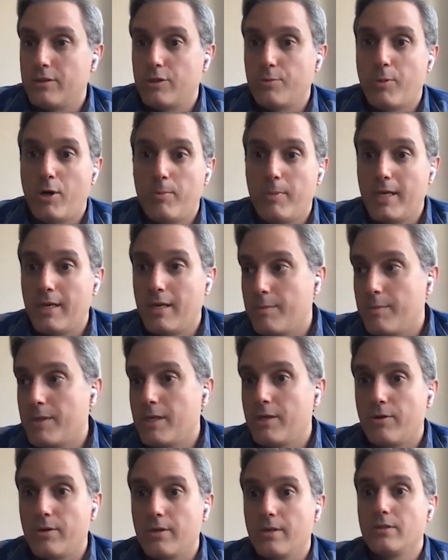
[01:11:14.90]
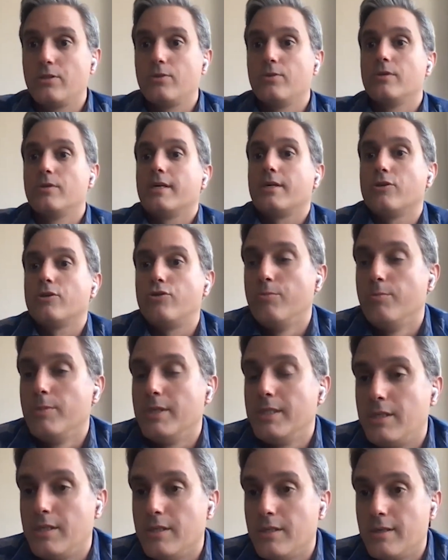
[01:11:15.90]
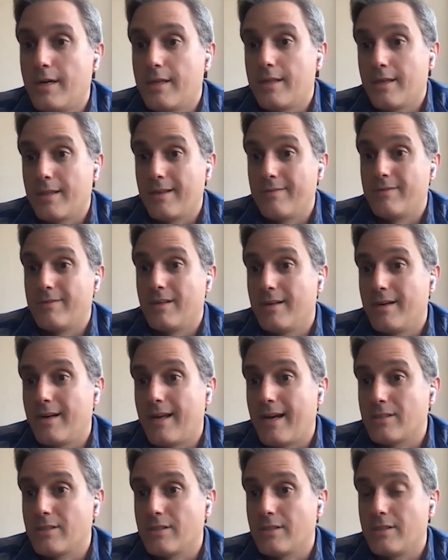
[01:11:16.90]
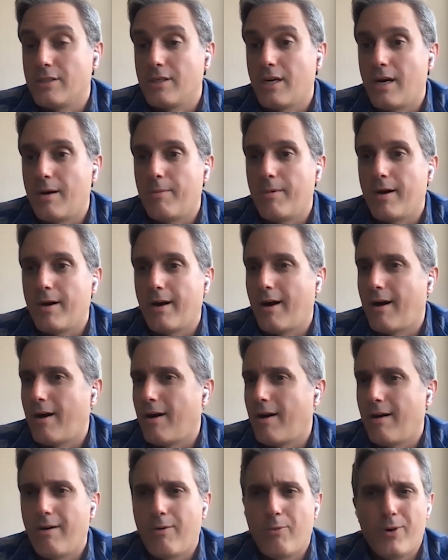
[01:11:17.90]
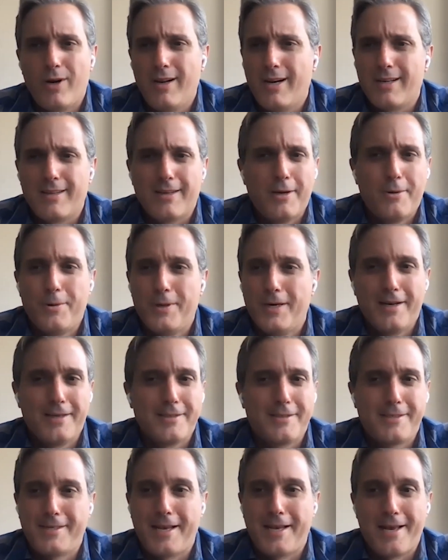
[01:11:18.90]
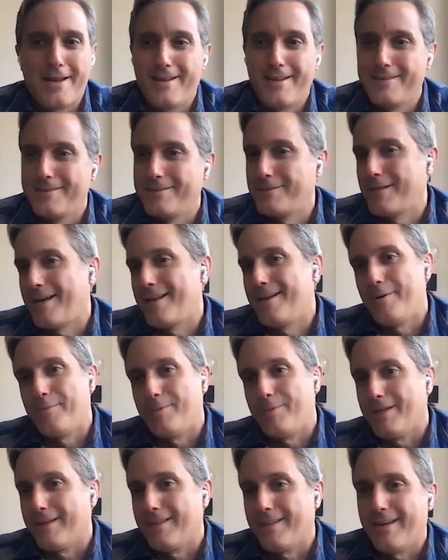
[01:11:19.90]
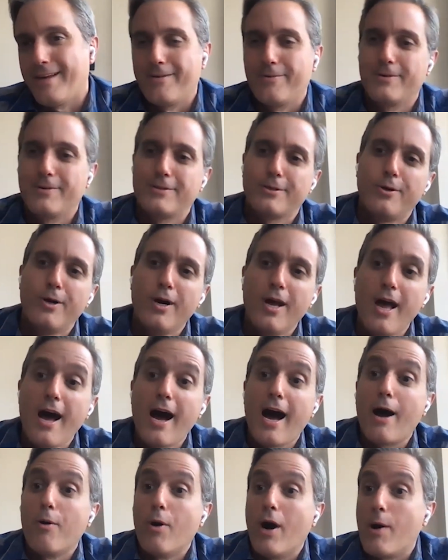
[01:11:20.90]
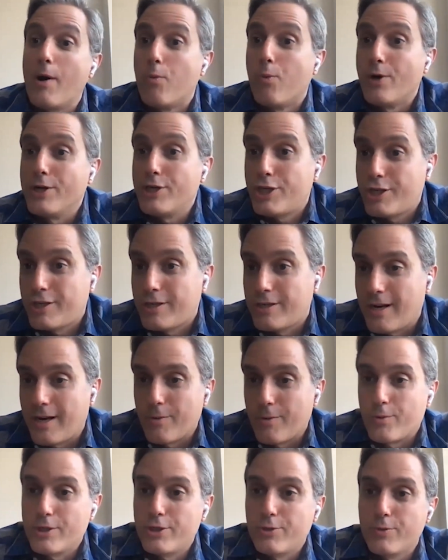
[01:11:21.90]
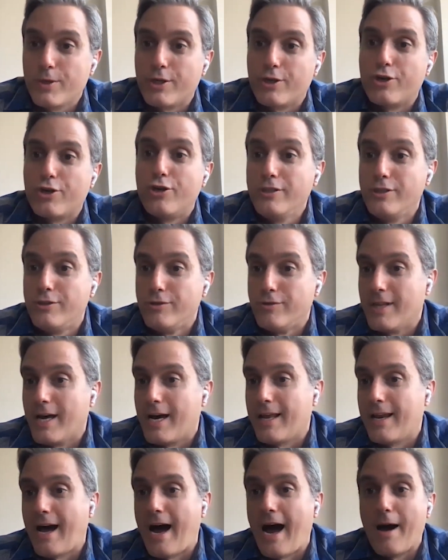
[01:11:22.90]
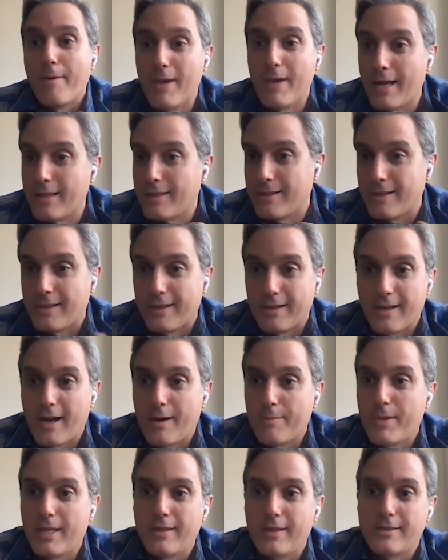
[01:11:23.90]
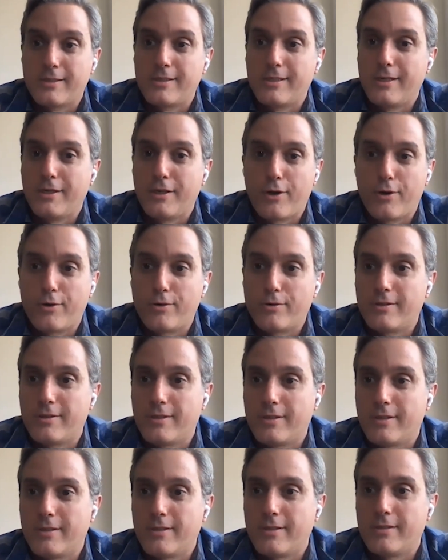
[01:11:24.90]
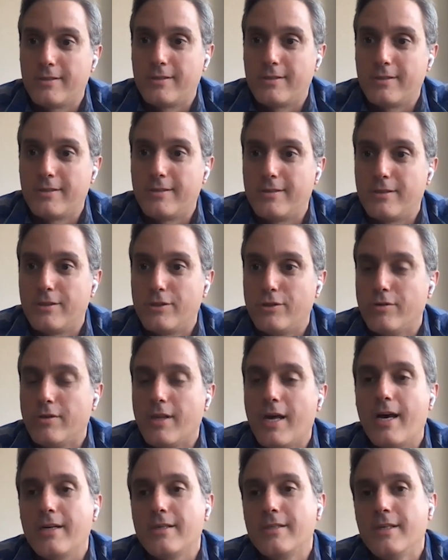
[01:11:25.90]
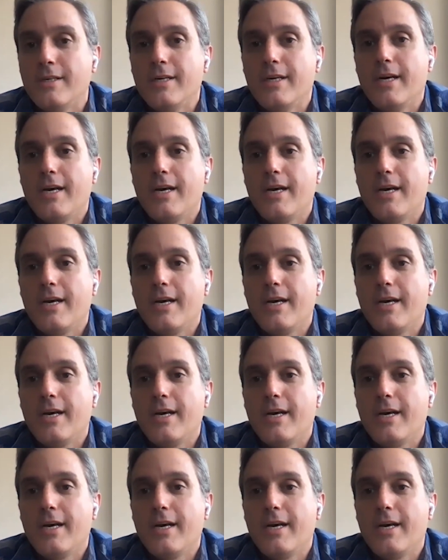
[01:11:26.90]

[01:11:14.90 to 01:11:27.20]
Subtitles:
small mining company growing into like a true mid-tier, I think they've done an excellent job. We're not set up like that. So I wish we could do that. I'm not the CEO to do that.